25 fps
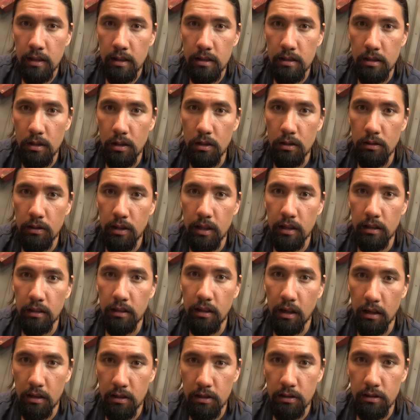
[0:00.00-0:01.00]
So
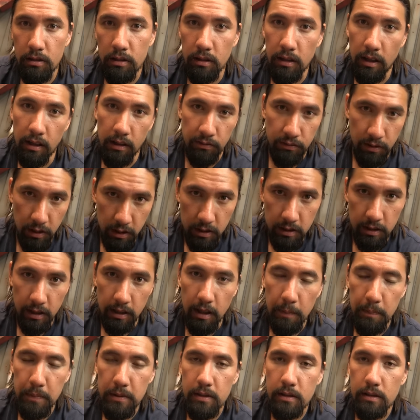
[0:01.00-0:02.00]
it garnered a lot of Vault
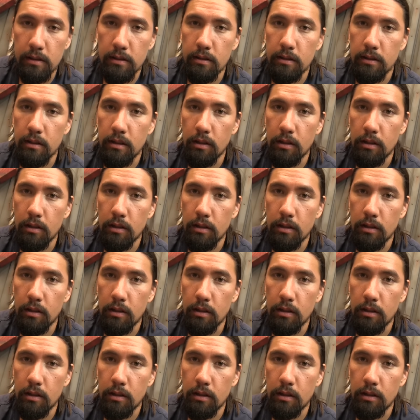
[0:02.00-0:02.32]
signups